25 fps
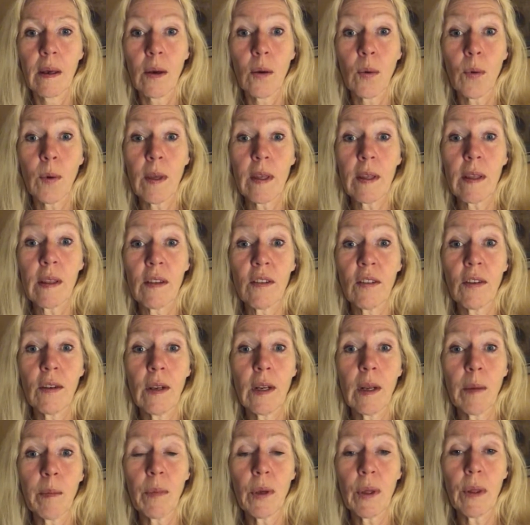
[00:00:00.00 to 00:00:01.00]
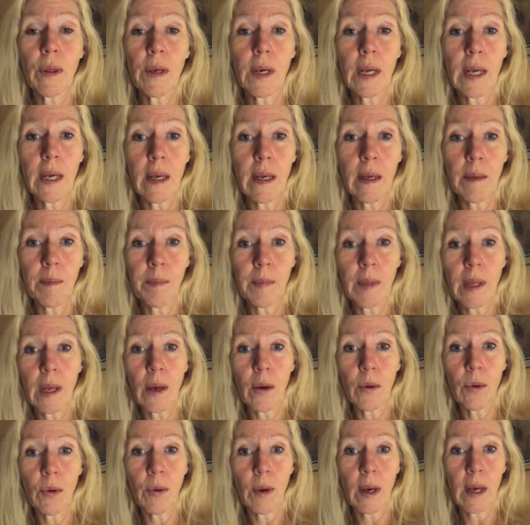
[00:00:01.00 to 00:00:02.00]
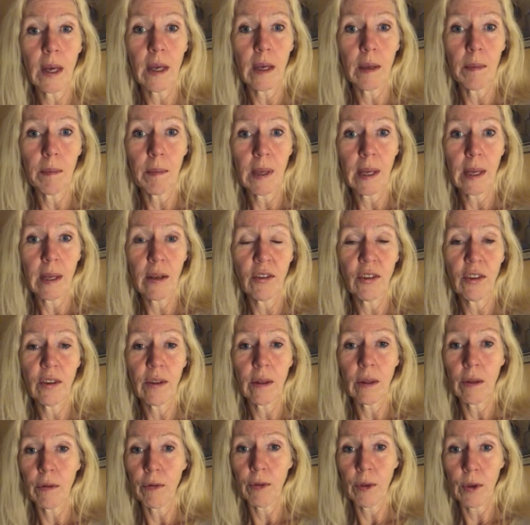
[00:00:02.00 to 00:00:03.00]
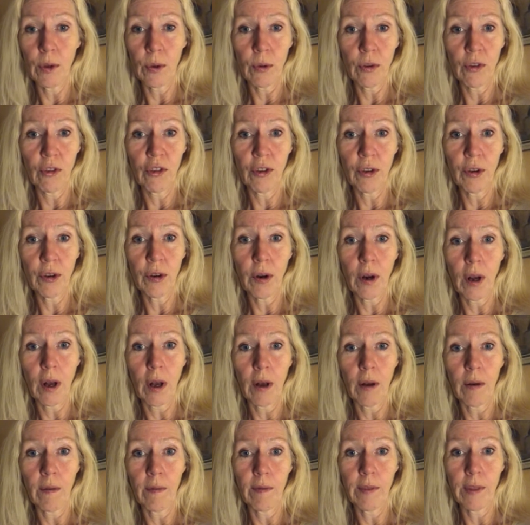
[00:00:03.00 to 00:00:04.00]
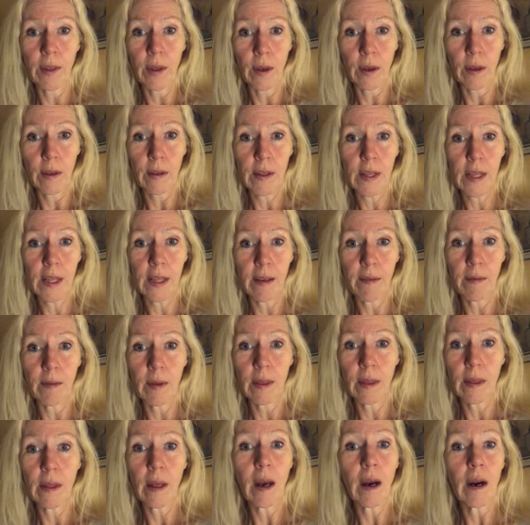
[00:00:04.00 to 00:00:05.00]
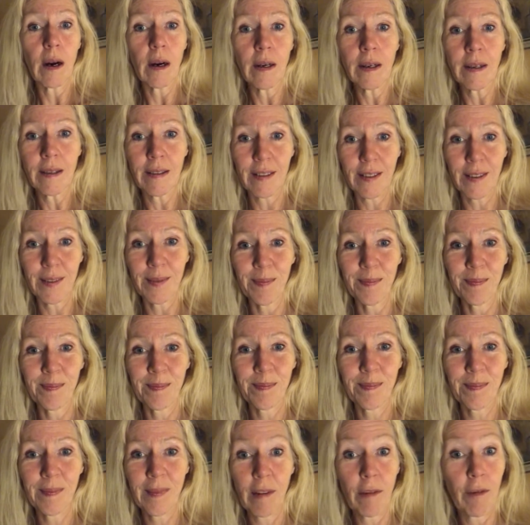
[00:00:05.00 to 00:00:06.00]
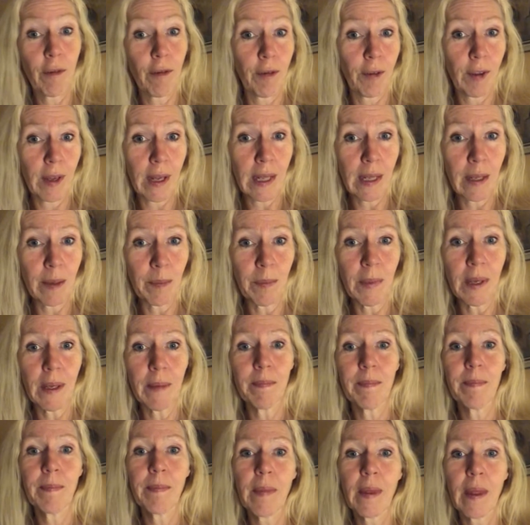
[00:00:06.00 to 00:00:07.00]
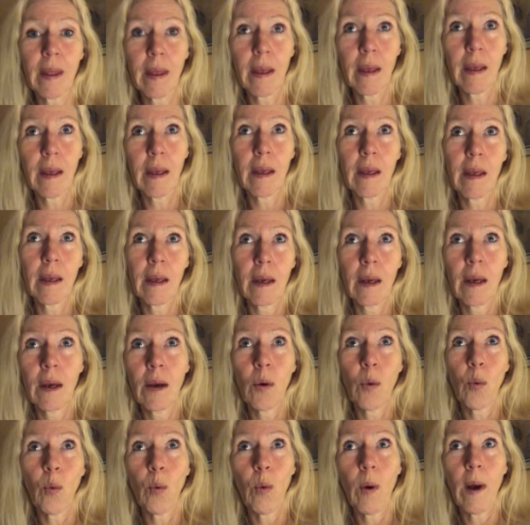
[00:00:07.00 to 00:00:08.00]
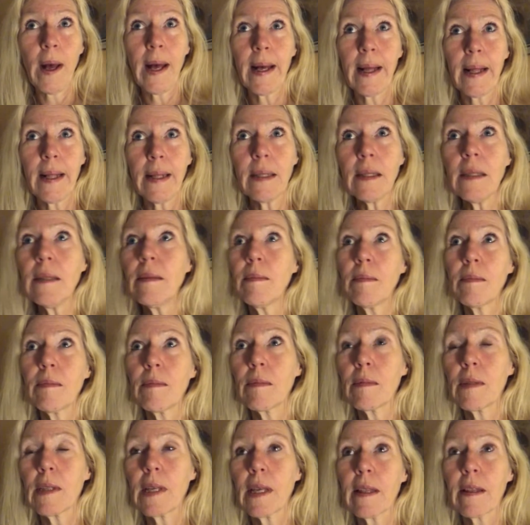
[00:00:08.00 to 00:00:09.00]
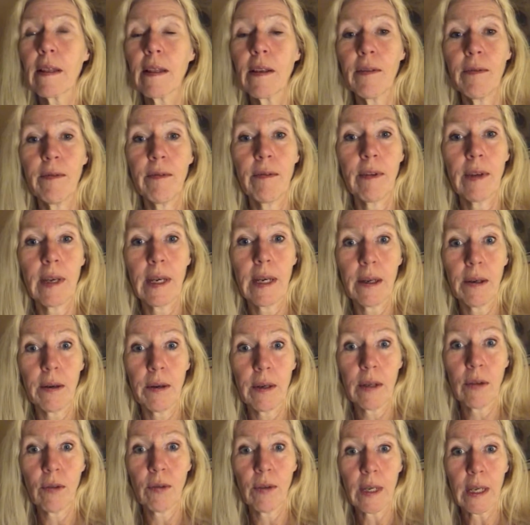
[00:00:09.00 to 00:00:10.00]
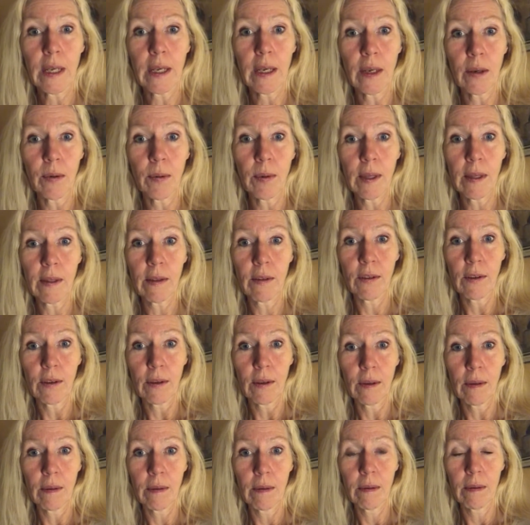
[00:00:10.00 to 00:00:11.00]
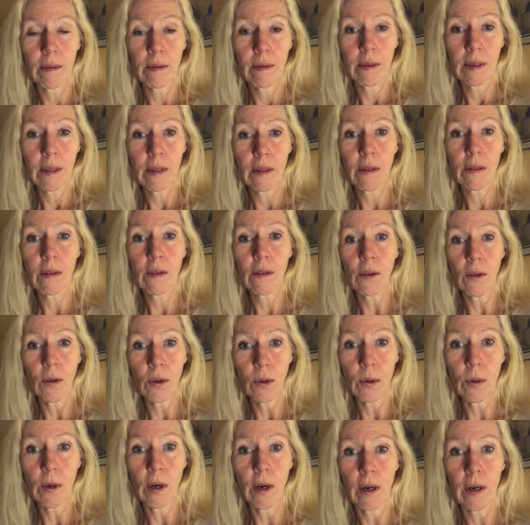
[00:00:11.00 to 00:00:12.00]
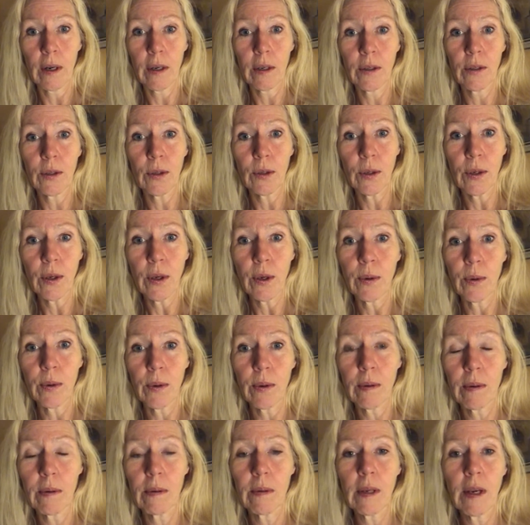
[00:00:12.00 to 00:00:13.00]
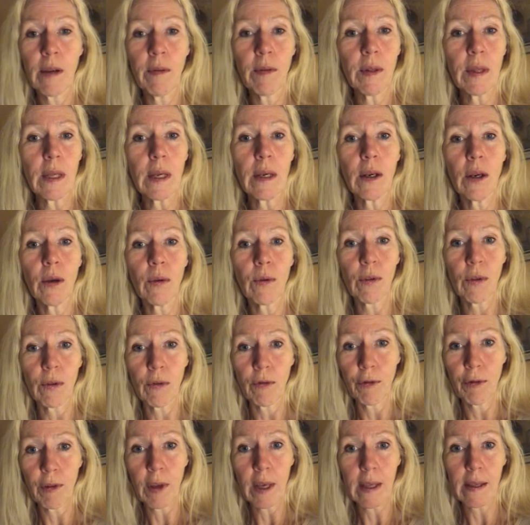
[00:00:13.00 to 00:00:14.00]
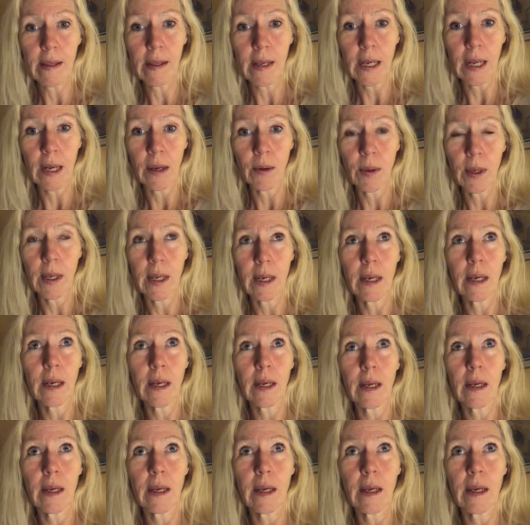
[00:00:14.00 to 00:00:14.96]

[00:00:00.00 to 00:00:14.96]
Question number three, how do I imagine the future of the seventh art film? Well, that's a very tricky question. So hard to know. Everything goes so fast now, and